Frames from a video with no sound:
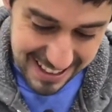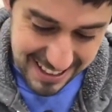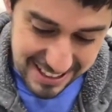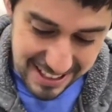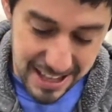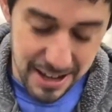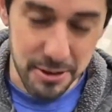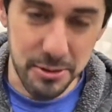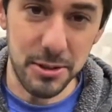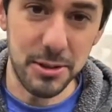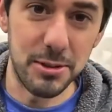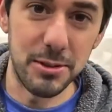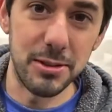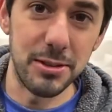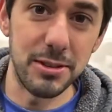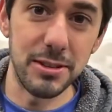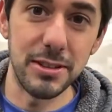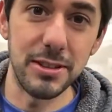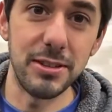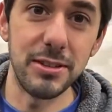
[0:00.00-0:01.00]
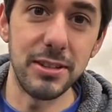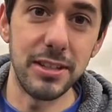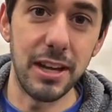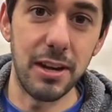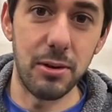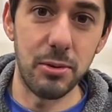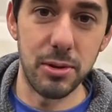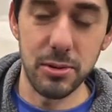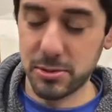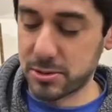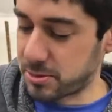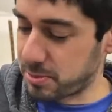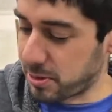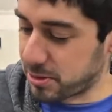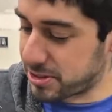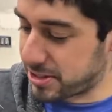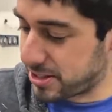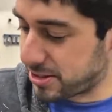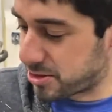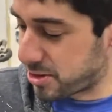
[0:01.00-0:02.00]
Yeah, we were
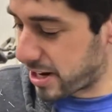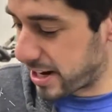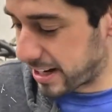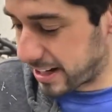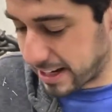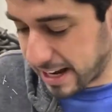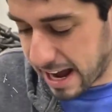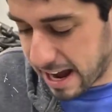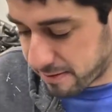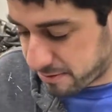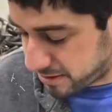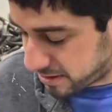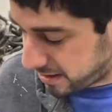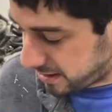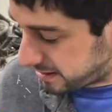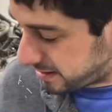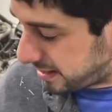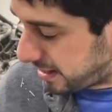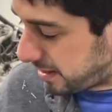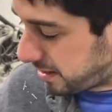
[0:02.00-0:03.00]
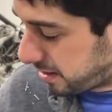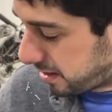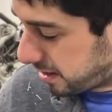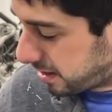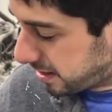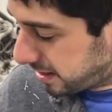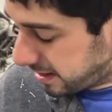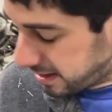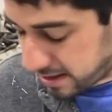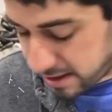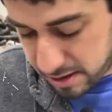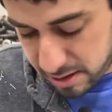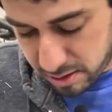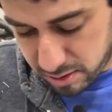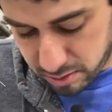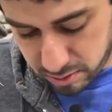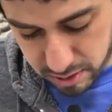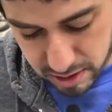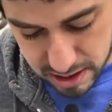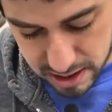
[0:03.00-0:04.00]
supposed to try to get half cc.
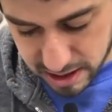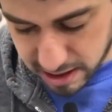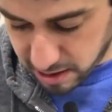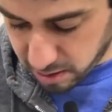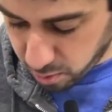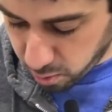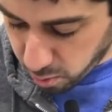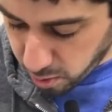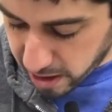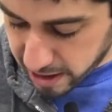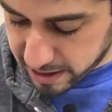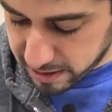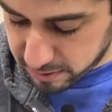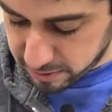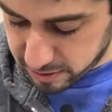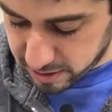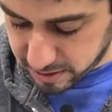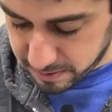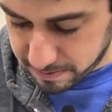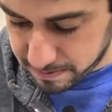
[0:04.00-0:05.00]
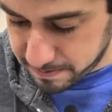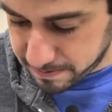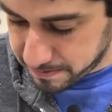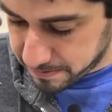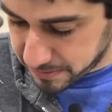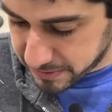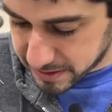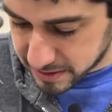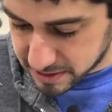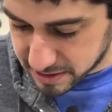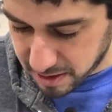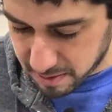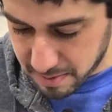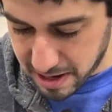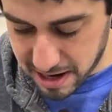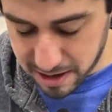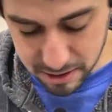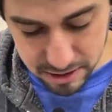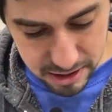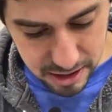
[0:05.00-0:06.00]
One of them
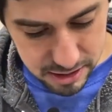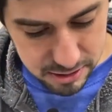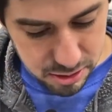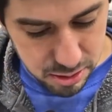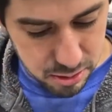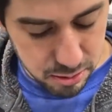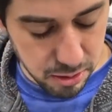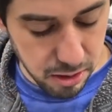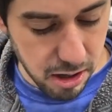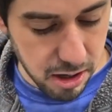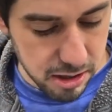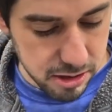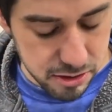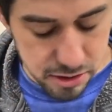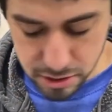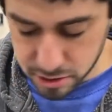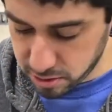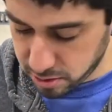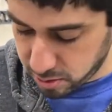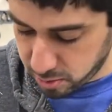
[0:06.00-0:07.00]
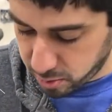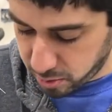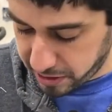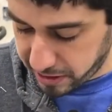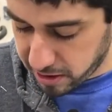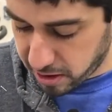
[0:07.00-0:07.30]
somehow got too large, so we